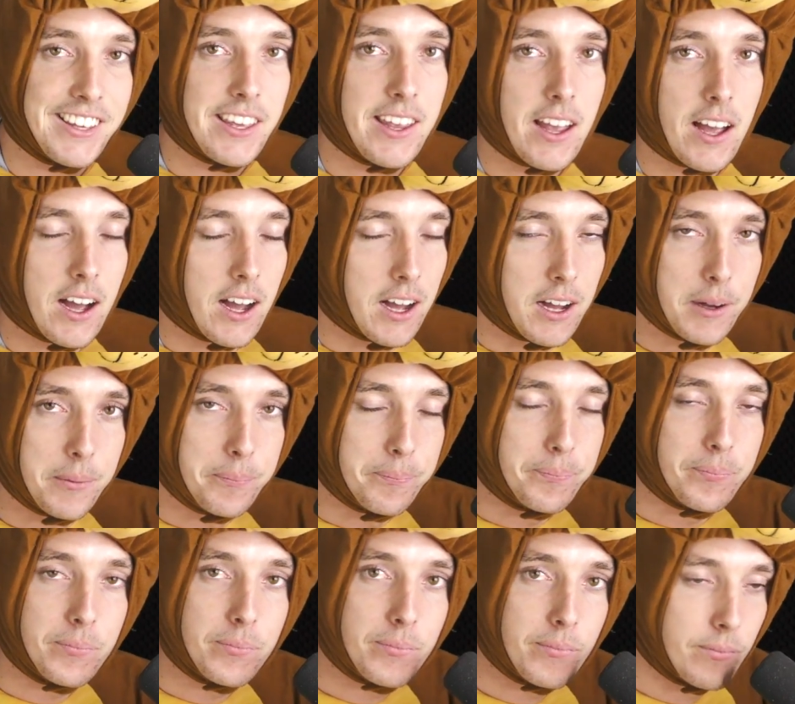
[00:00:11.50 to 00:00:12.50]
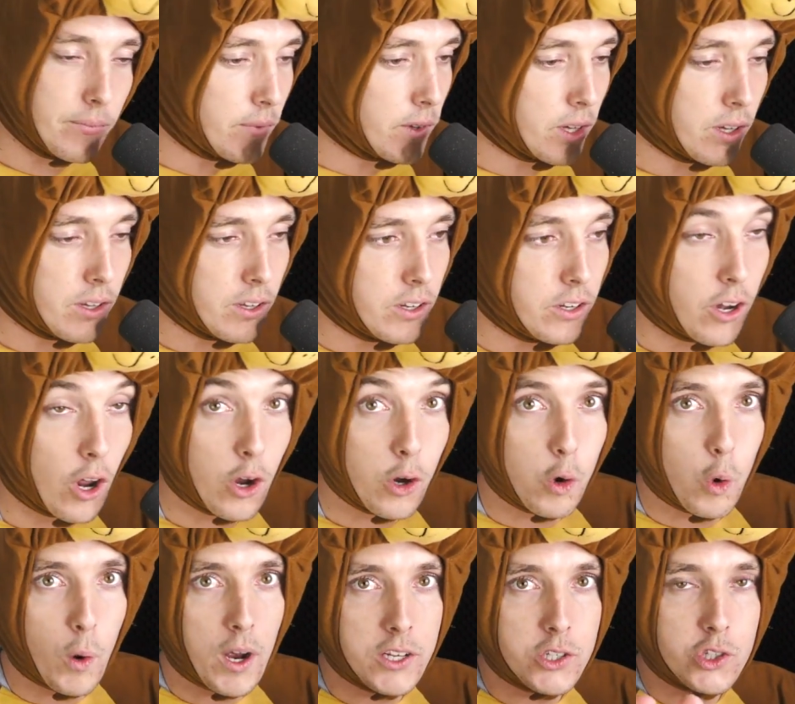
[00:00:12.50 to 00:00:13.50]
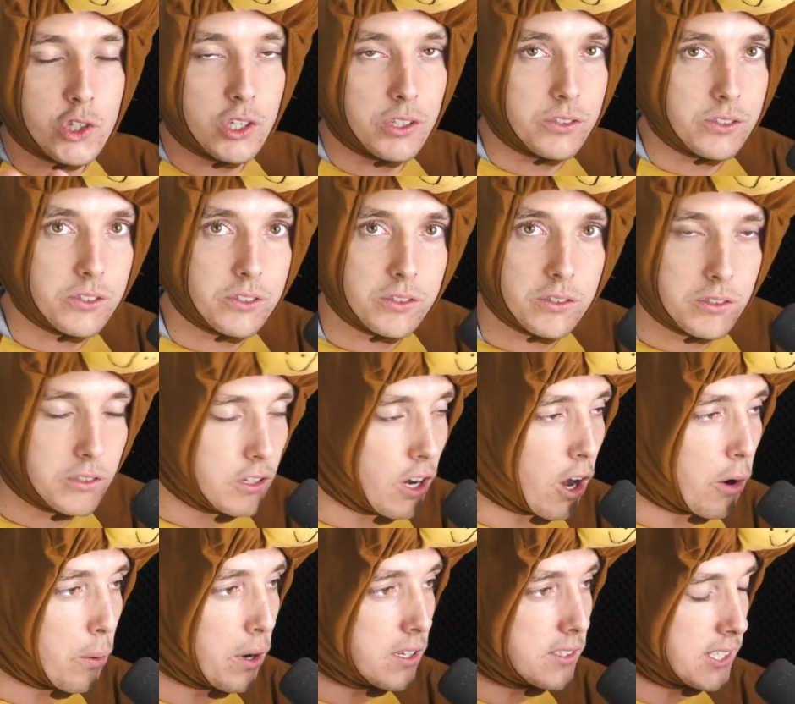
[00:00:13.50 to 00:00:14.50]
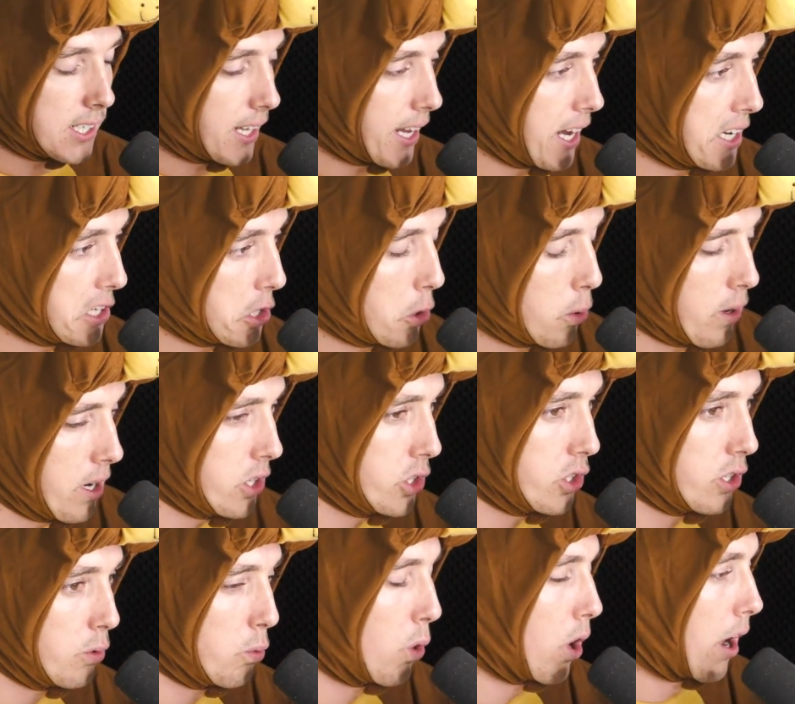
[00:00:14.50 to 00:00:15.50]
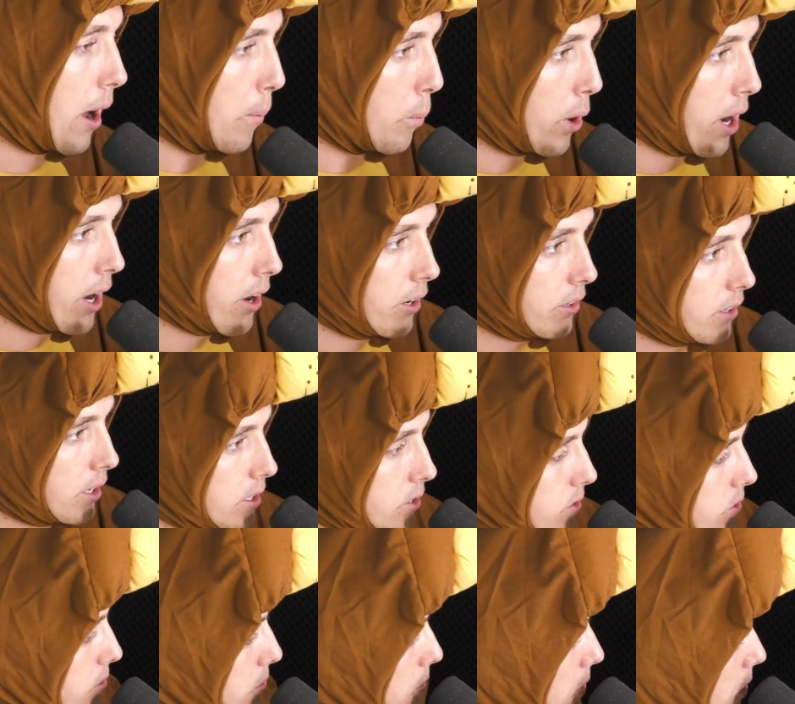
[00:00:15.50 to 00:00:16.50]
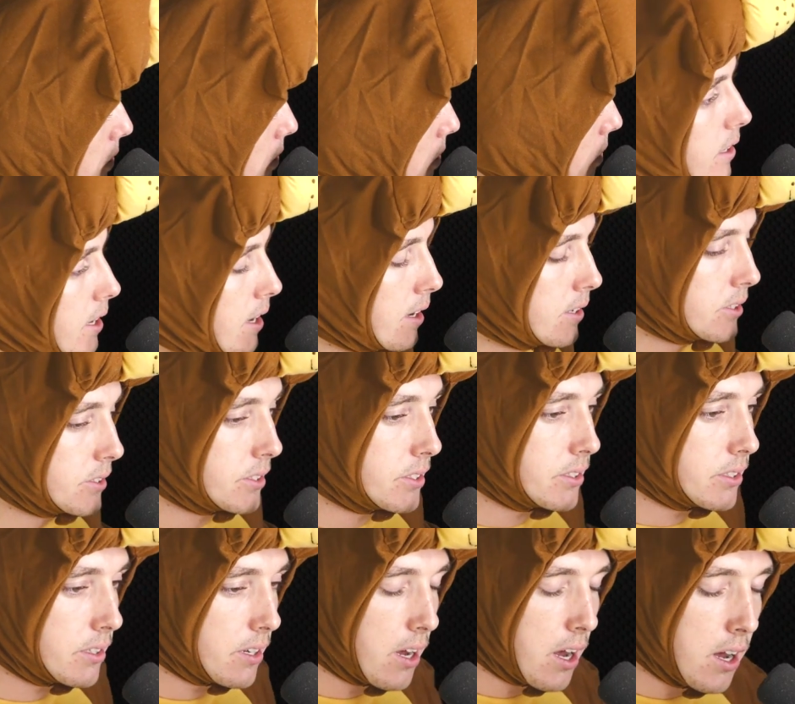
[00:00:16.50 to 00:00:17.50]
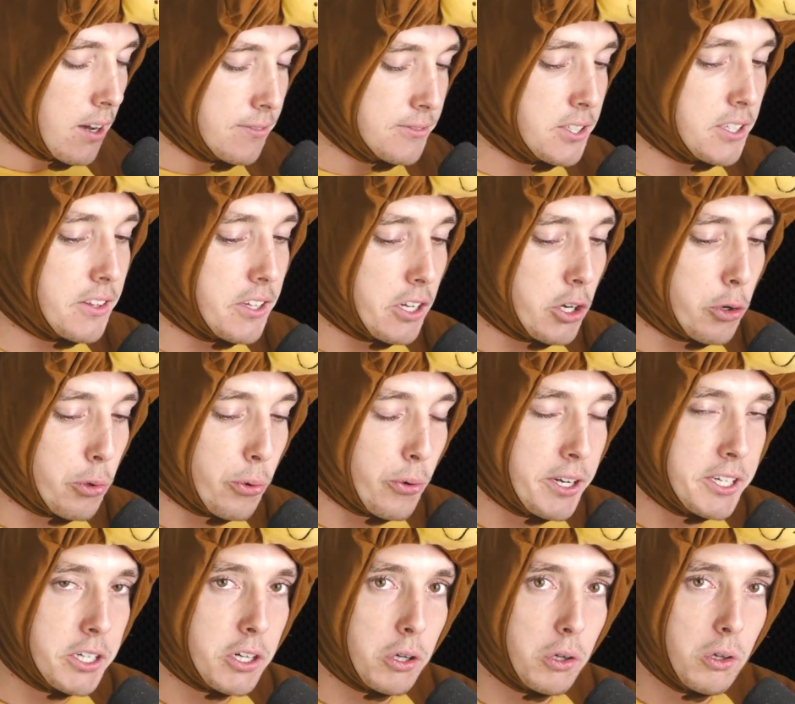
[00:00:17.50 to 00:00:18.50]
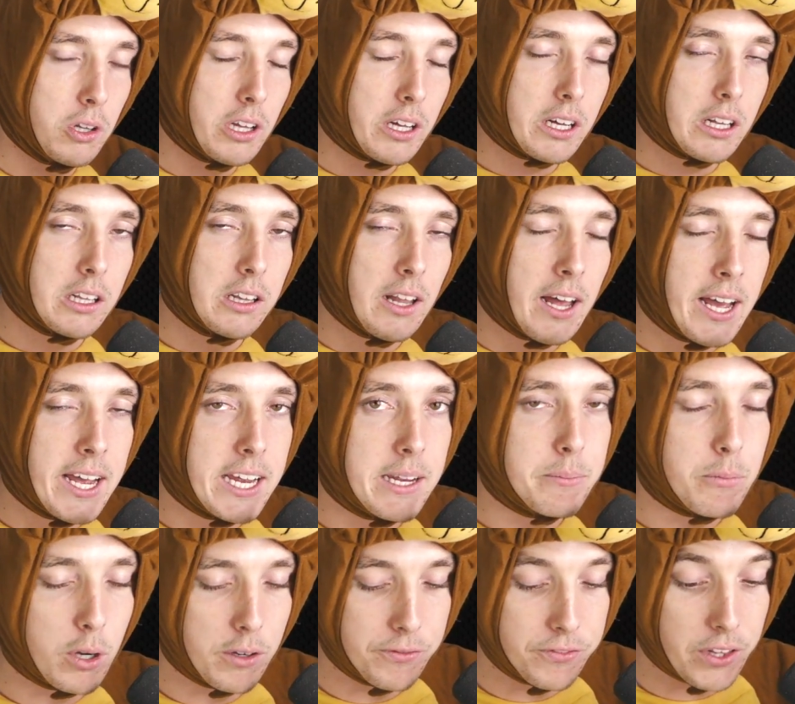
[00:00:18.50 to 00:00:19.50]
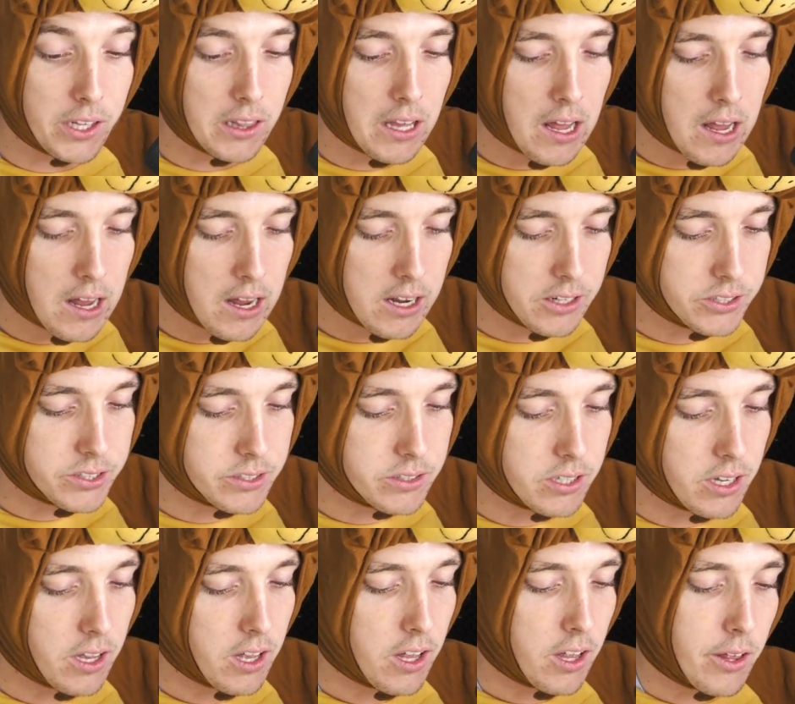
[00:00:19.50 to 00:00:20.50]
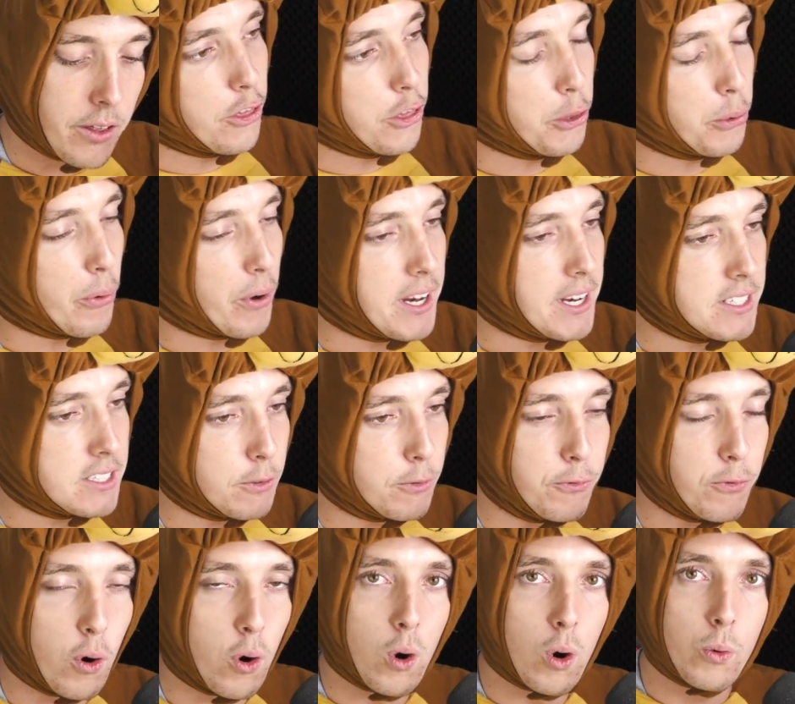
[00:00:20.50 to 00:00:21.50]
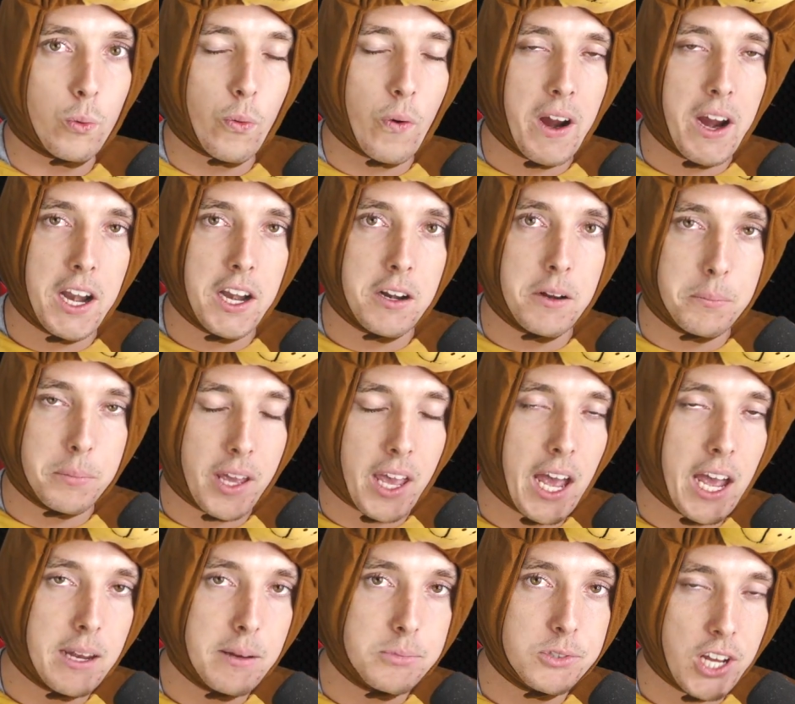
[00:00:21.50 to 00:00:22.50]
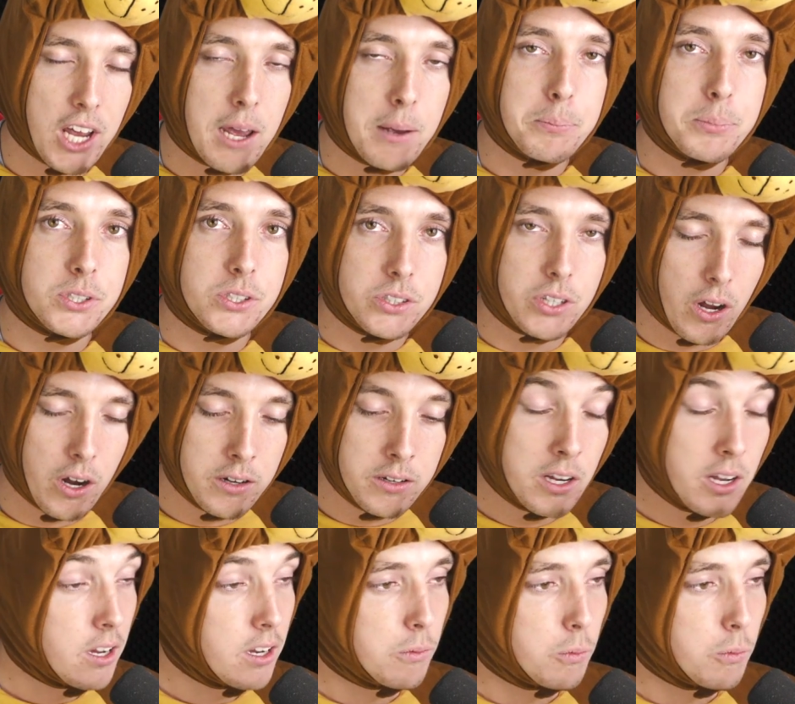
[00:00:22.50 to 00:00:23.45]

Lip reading: No questions. No one's allowed to question why I'm wearing this. Yes, after the critical acclaim of the last 3 to 4 random games episode,